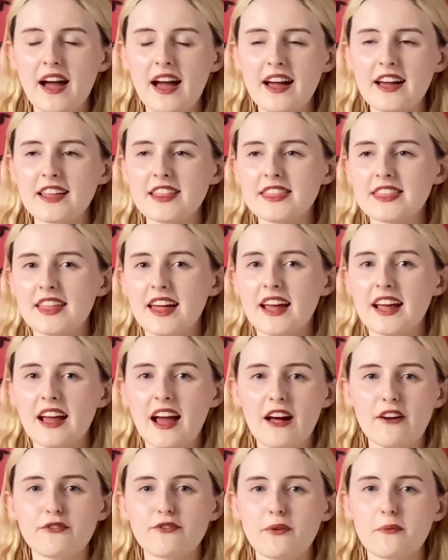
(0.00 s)
I think
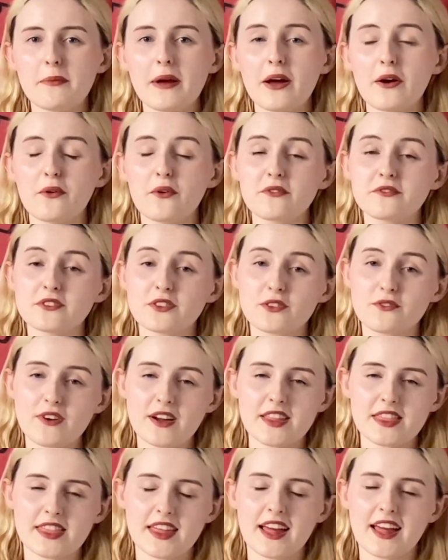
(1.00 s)
Alfa Romeo have done the
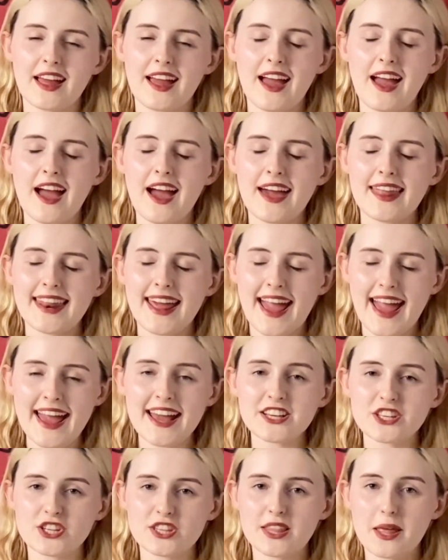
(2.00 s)
right thing and are
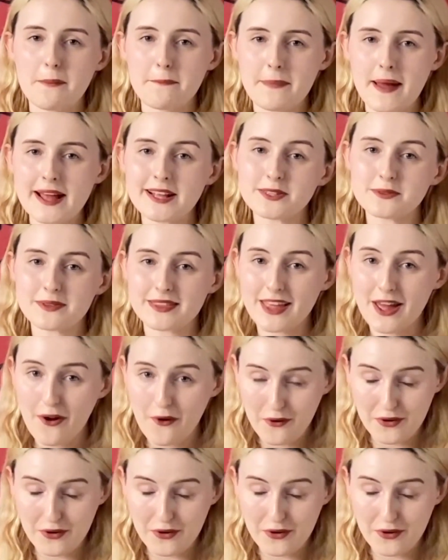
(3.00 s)
hedging their bet to the